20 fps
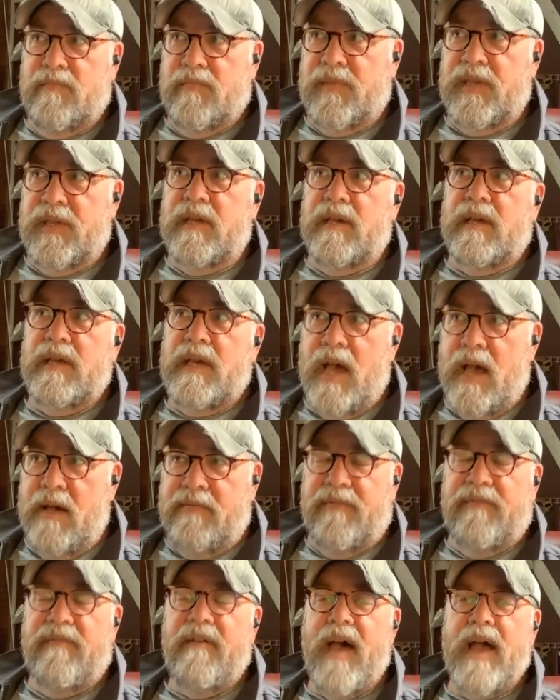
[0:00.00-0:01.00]
the
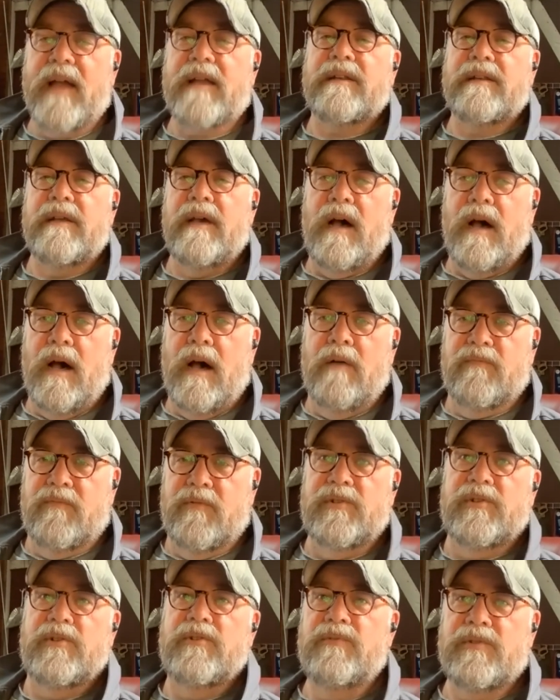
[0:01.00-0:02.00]
effect of
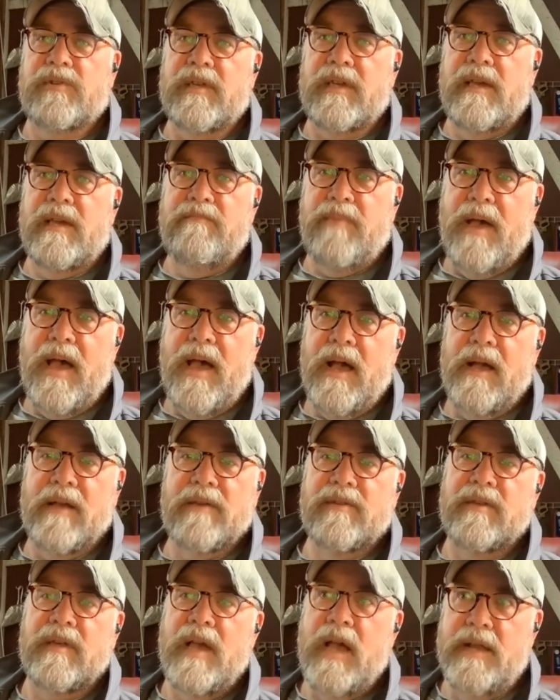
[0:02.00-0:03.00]
reducing
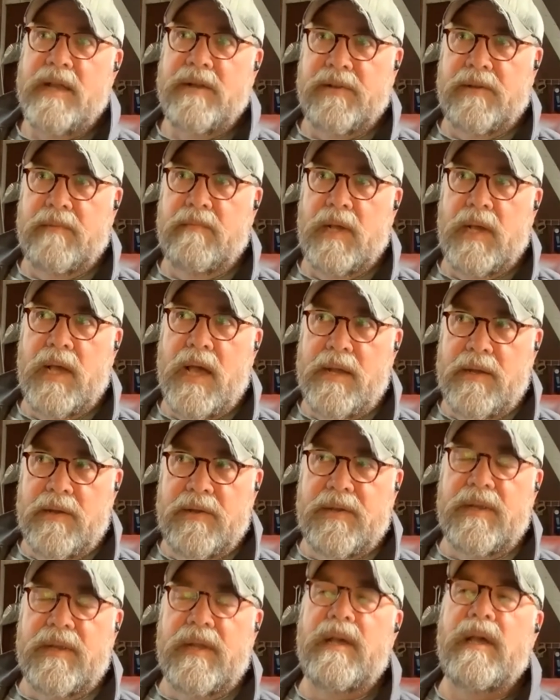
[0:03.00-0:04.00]
impacts
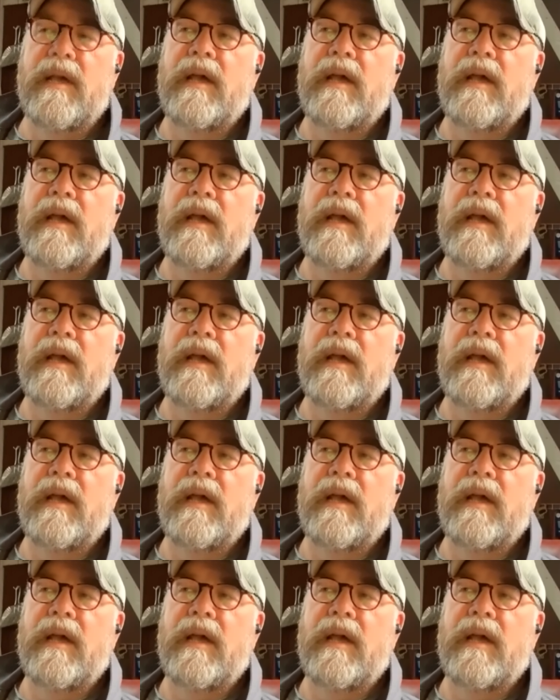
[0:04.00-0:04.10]
and